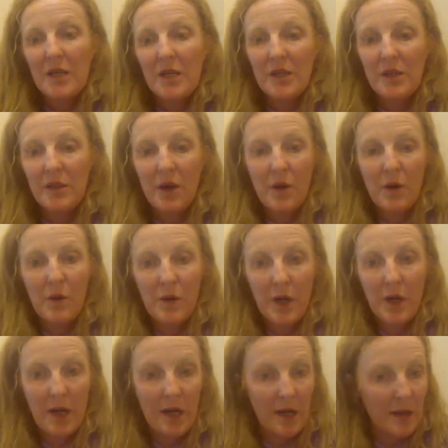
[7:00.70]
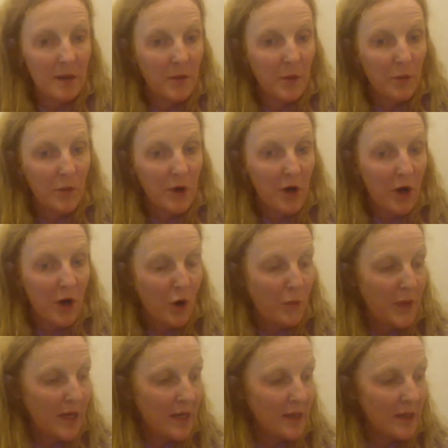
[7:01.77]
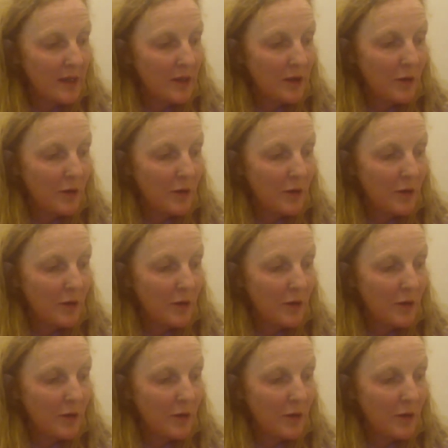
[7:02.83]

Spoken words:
So we're hoping